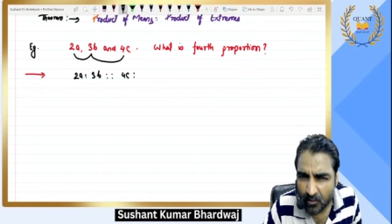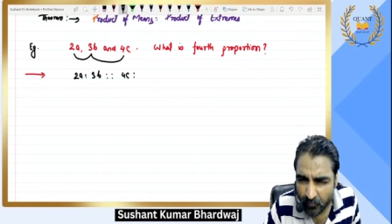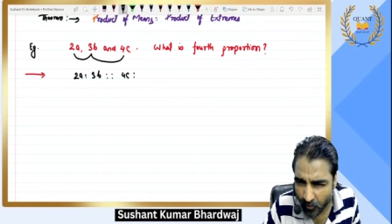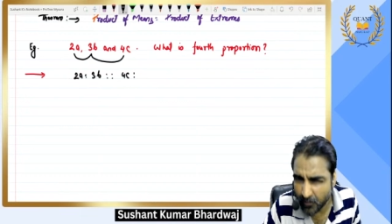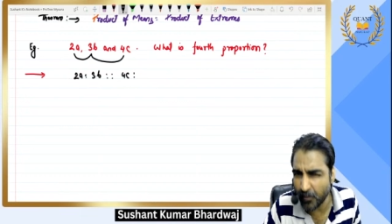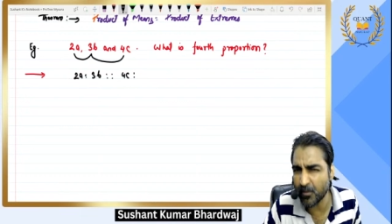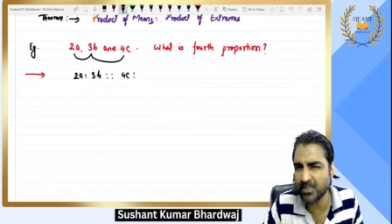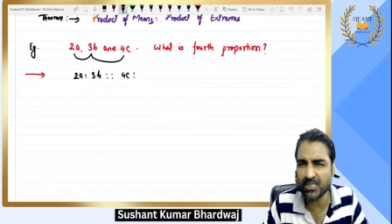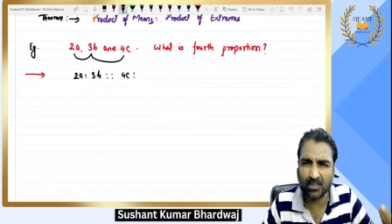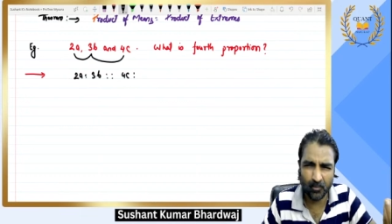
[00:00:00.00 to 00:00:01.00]
Fourth
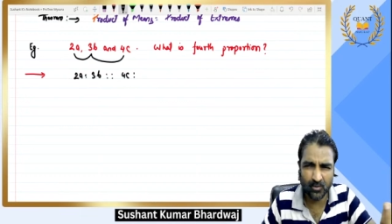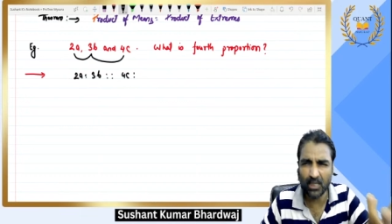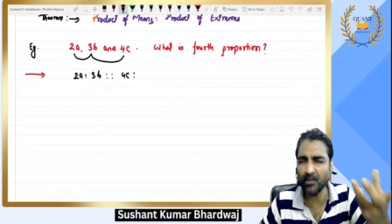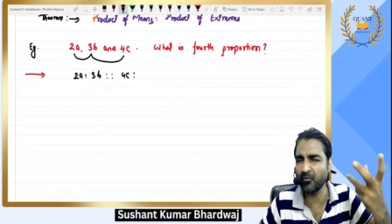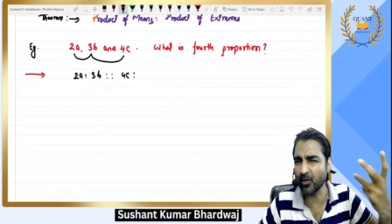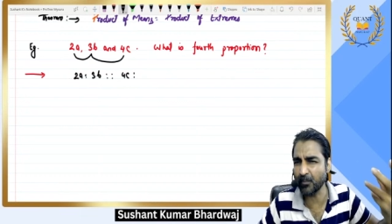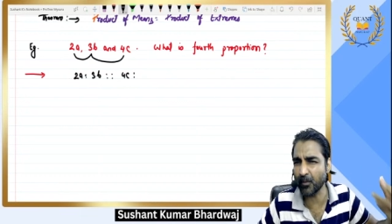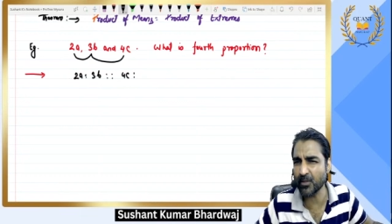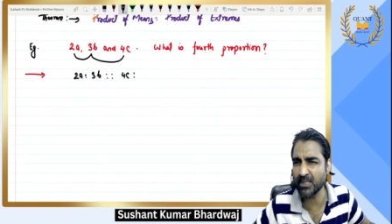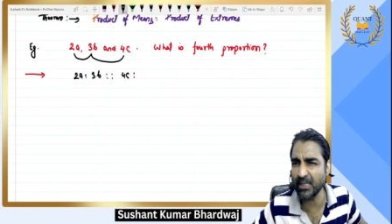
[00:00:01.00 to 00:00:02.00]
proportion, suppose that the fourth
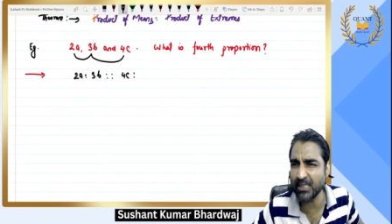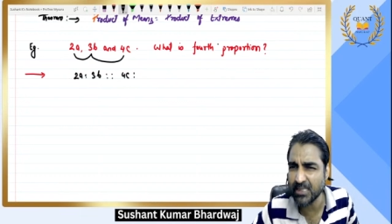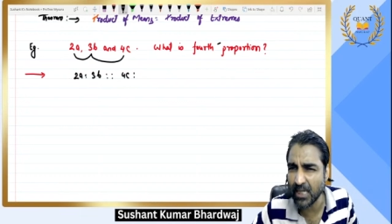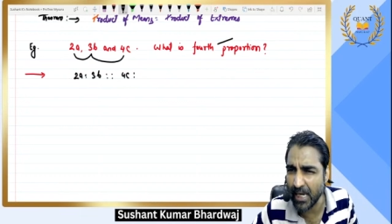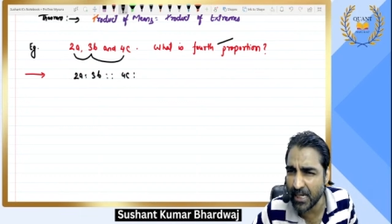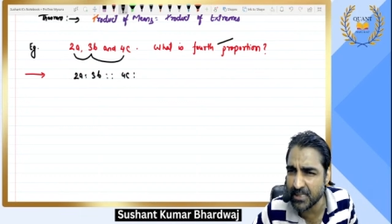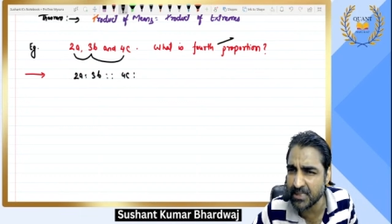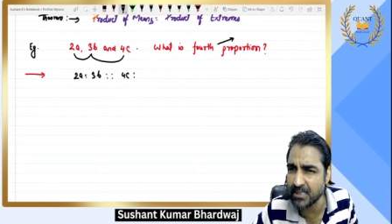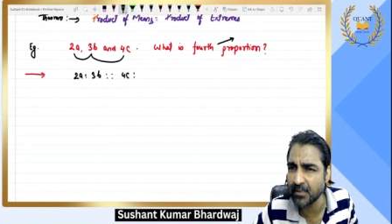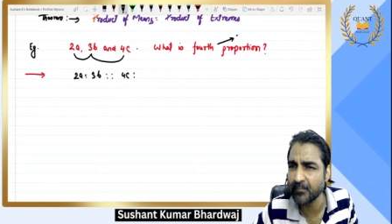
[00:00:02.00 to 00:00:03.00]
proportion is
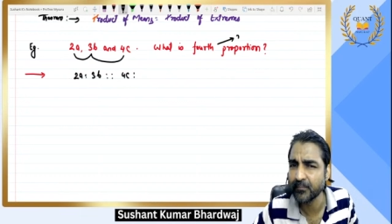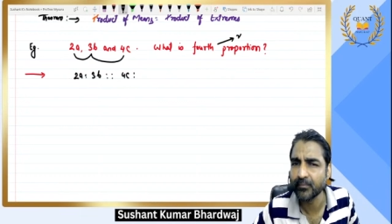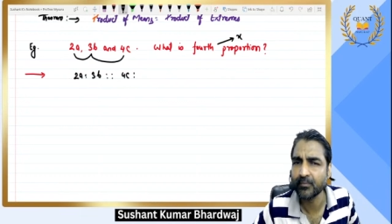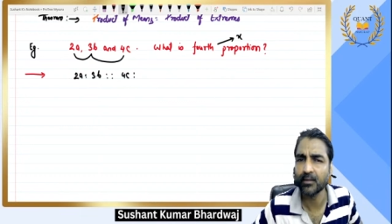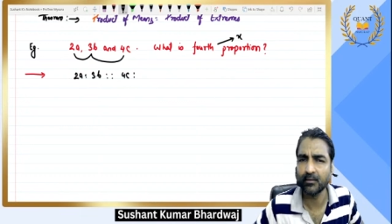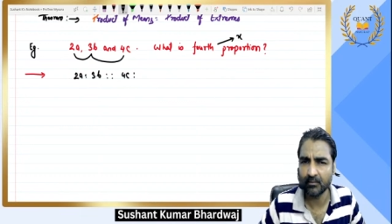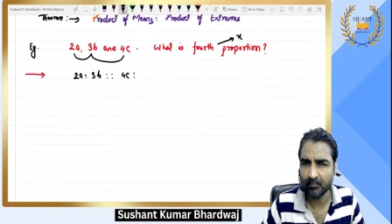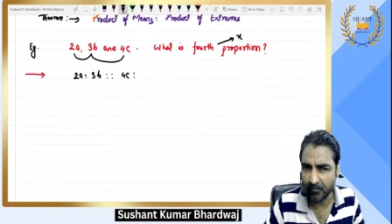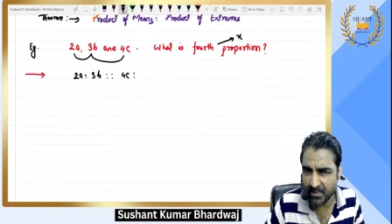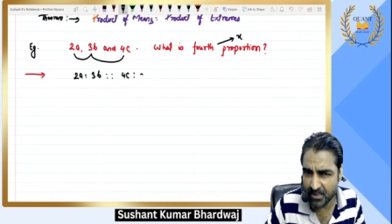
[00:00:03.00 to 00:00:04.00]
X,
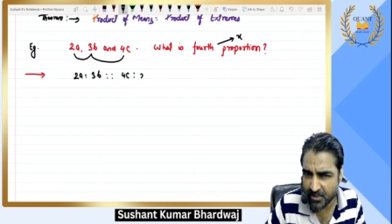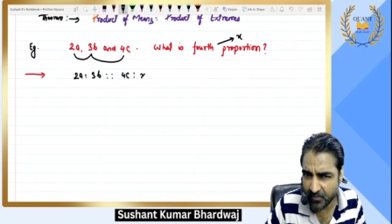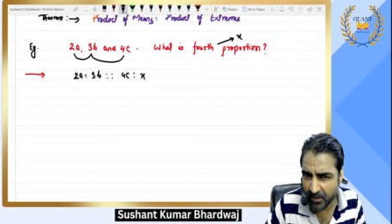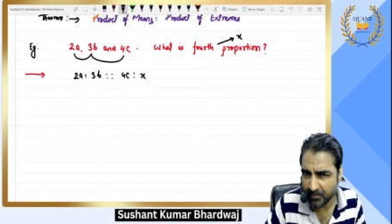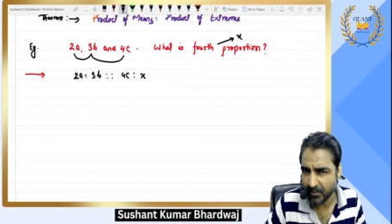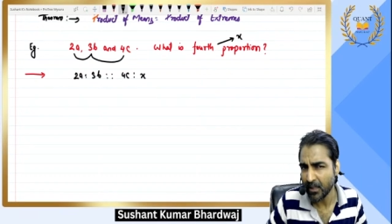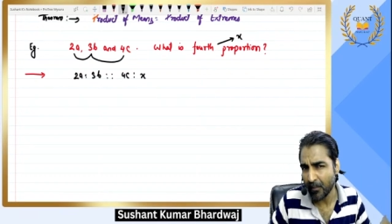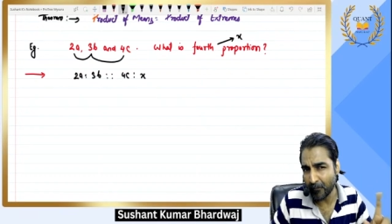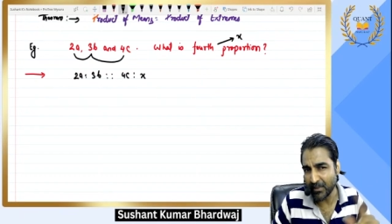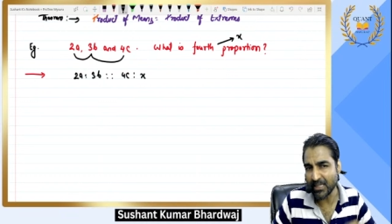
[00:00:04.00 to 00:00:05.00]
means this one
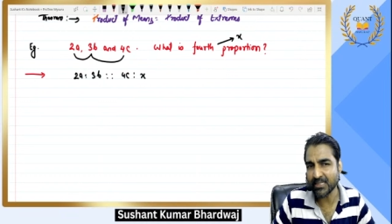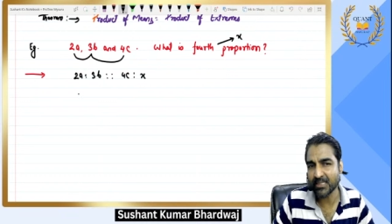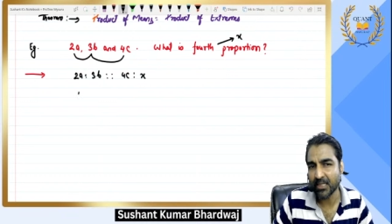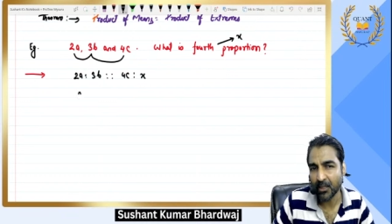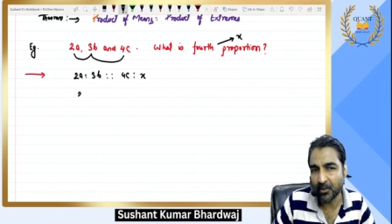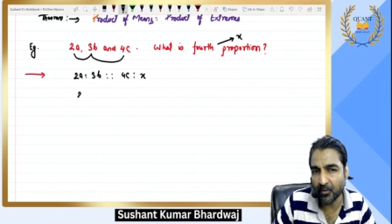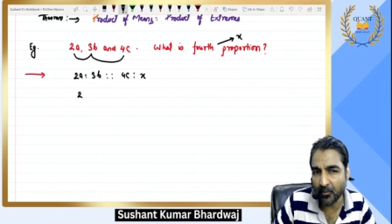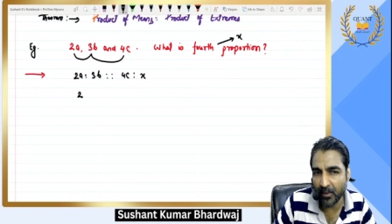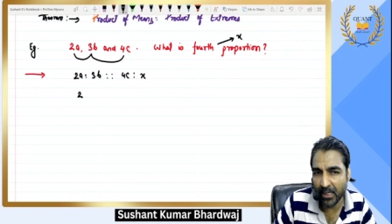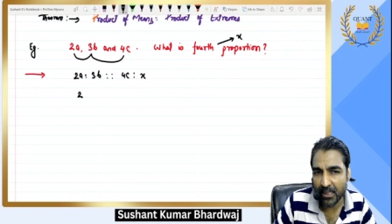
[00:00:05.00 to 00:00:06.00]
means
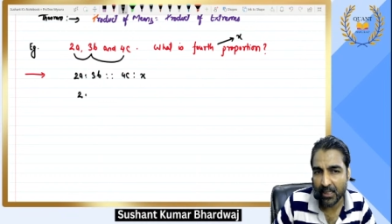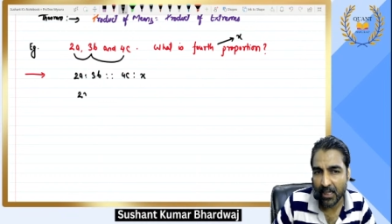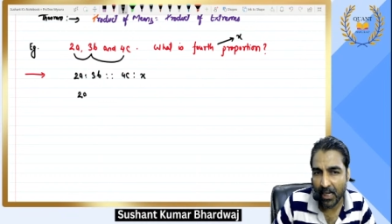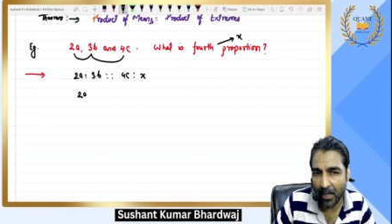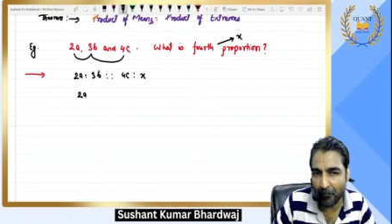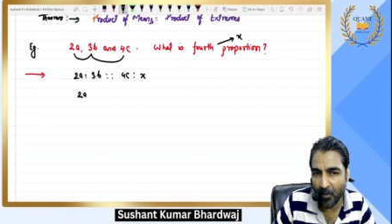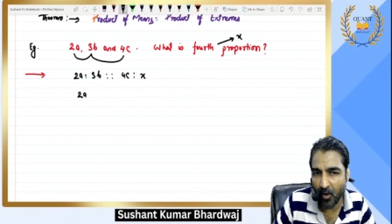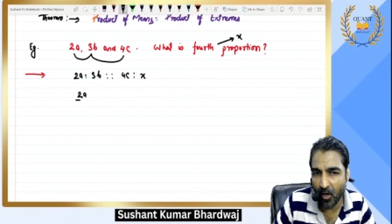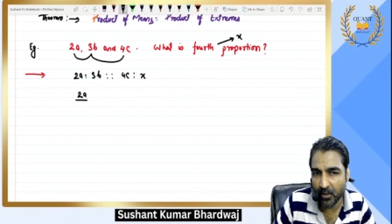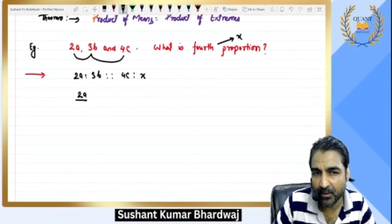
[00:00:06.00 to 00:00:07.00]
2A
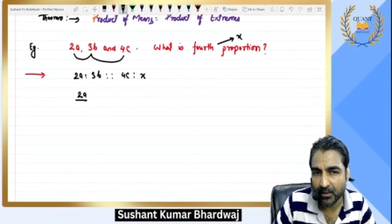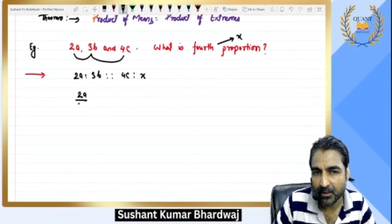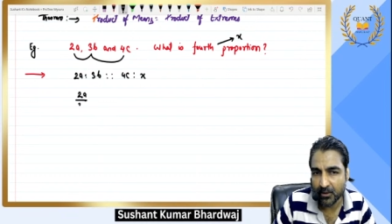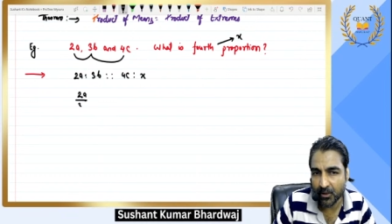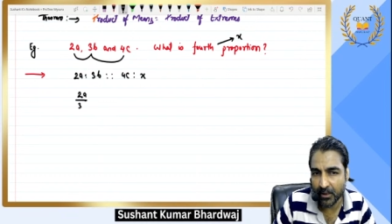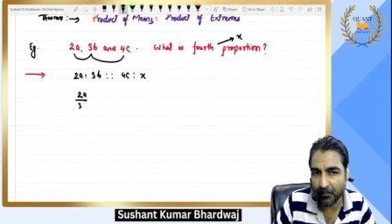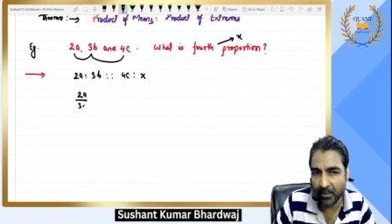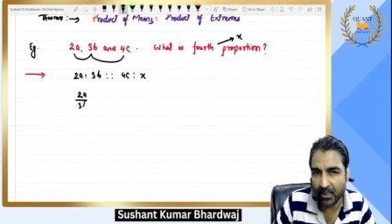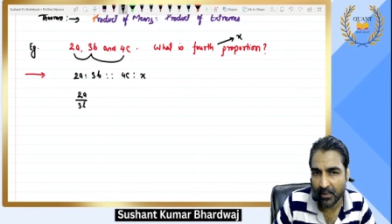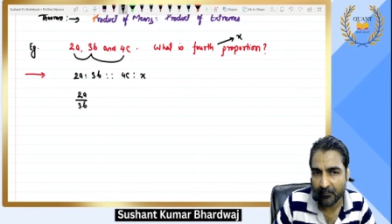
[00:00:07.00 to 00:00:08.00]
upon 3B